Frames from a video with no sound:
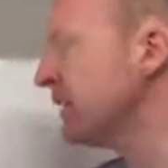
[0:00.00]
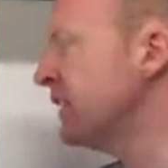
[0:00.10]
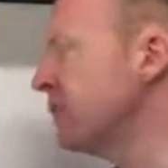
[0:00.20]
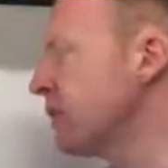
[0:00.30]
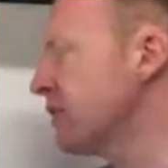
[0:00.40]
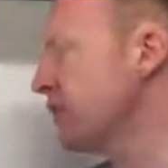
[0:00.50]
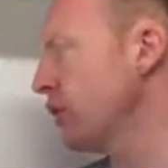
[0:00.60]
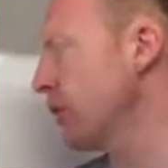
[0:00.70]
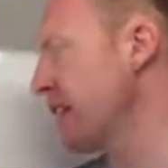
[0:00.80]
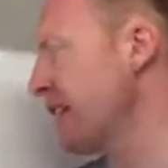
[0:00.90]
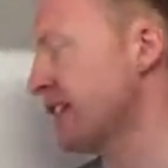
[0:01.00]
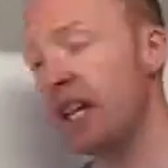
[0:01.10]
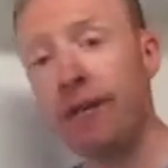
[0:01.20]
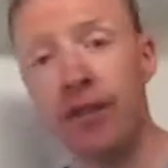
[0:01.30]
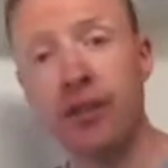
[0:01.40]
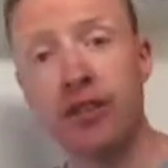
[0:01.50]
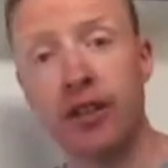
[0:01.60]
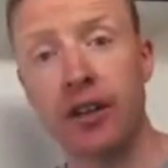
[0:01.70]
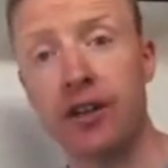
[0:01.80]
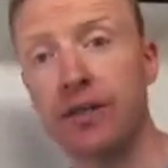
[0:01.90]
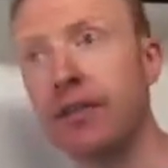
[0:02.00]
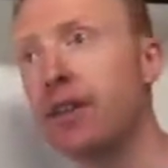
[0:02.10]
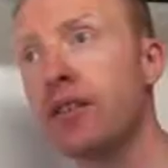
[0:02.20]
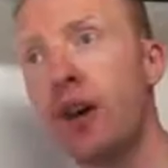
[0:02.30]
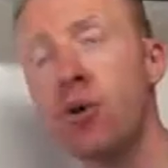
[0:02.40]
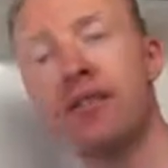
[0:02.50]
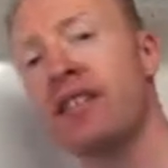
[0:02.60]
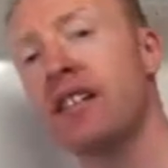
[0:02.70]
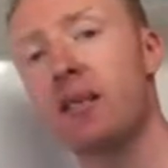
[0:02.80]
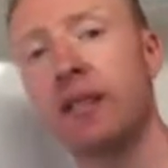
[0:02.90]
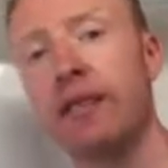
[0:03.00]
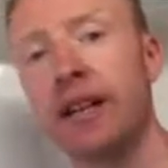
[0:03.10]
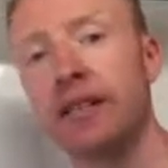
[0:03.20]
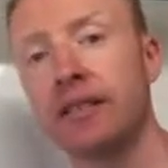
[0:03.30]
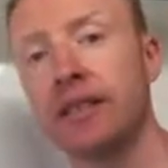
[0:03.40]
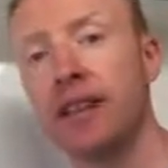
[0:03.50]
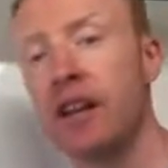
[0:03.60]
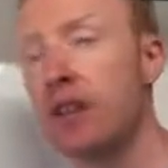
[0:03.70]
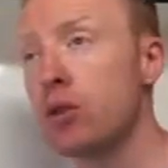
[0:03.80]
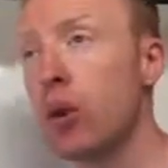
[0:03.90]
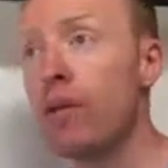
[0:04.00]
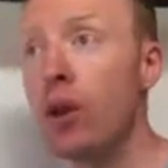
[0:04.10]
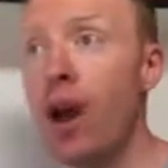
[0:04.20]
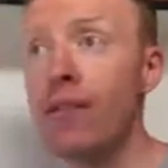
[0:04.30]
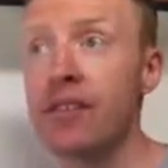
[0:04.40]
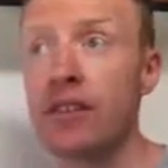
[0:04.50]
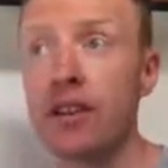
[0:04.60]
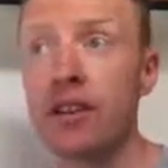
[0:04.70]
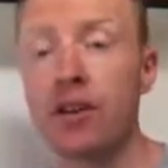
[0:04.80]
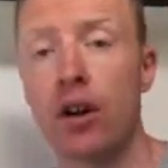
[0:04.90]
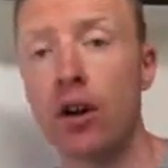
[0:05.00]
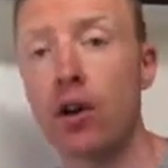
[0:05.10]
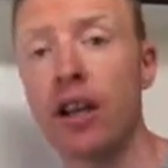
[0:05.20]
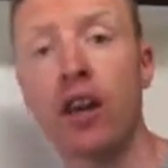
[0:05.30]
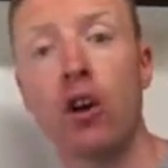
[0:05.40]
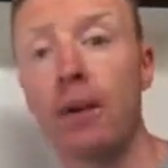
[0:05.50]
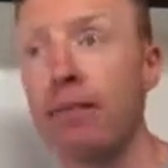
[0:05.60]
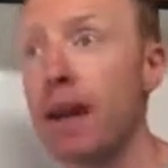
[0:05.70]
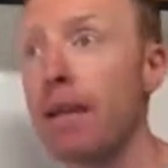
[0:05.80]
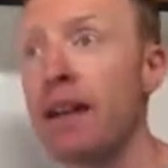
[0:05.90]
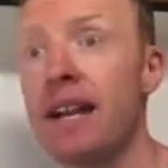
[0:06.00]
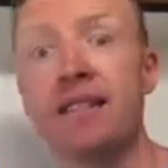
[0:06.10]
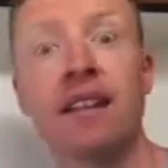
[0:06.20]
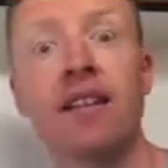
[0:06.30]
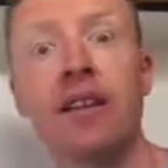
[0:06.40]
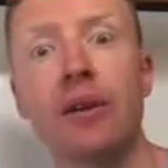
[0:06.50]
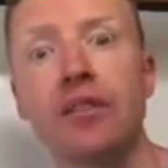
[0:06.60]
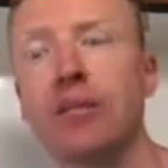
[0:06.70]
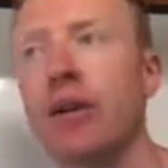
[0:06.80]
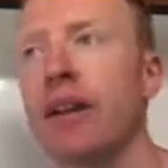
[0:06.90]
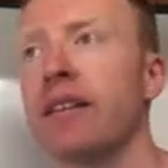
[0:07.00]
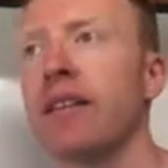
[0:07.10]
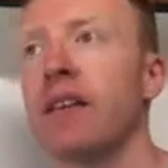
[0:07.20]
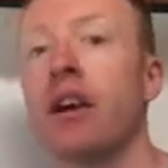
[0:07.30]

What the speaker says: Tip number 2 is if you're unsure, then go seek some advice. So if you have a certain goal, it could be maybe, let's say, to lose some weight.